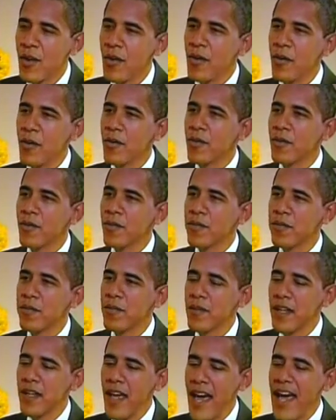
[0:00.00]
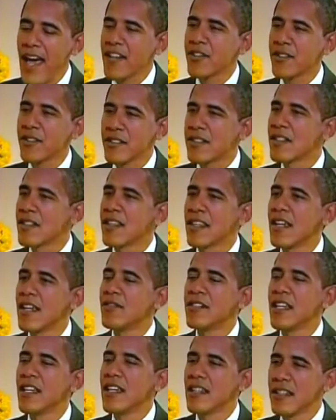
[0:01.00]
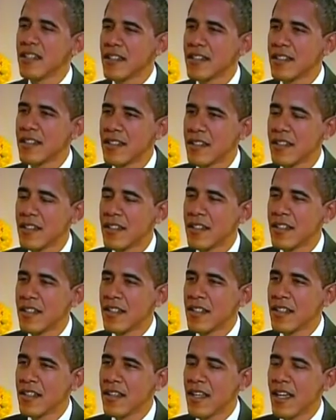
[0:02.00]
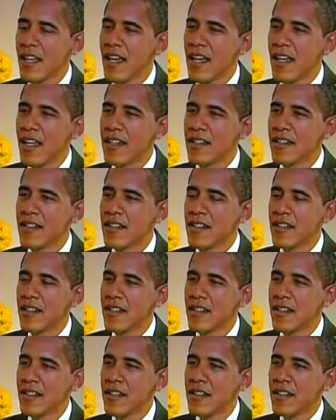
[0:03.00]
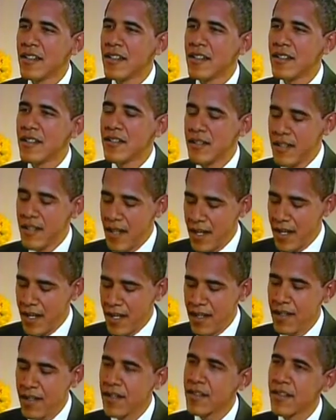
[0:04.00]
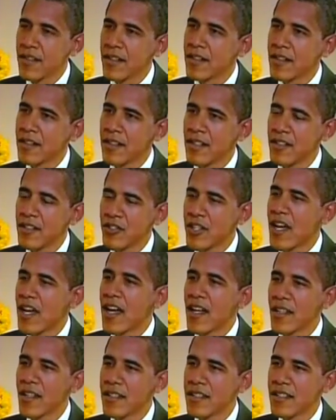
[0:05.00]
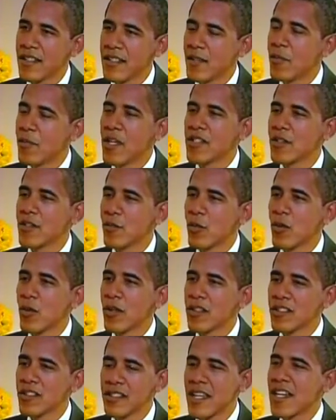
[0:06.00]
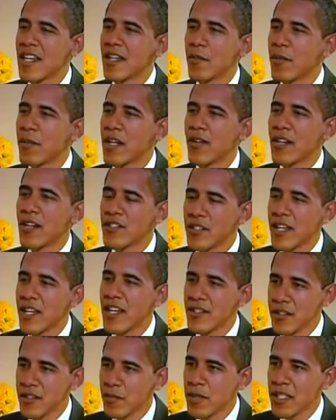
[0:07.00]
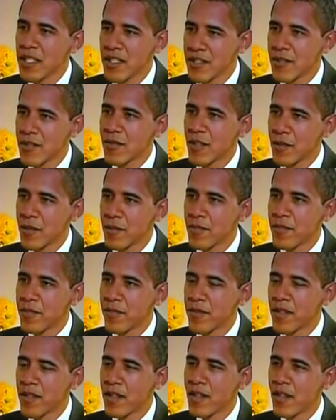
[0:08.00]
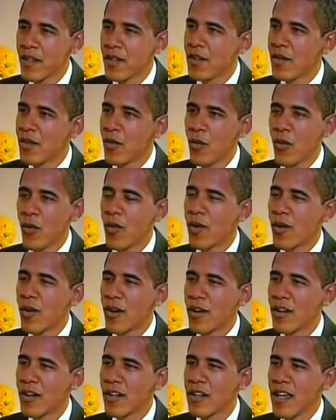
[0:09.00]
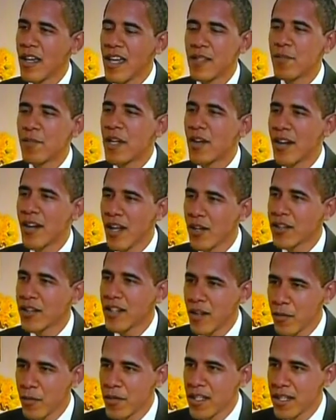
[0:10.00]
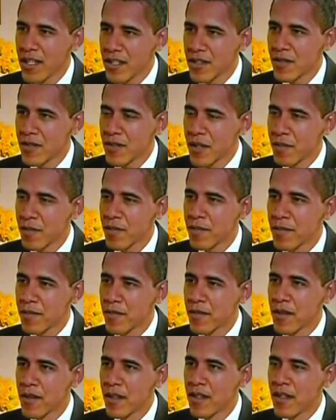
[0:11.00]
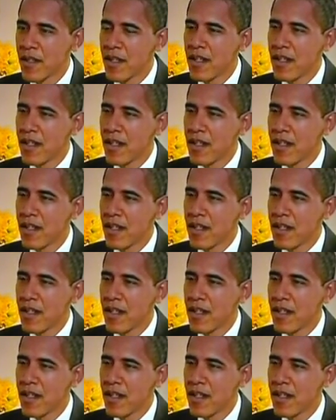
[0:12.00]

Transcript: There's no actions that they've taken that say a child in the Muslim world is getting a better education because of them, or has better health care because of them.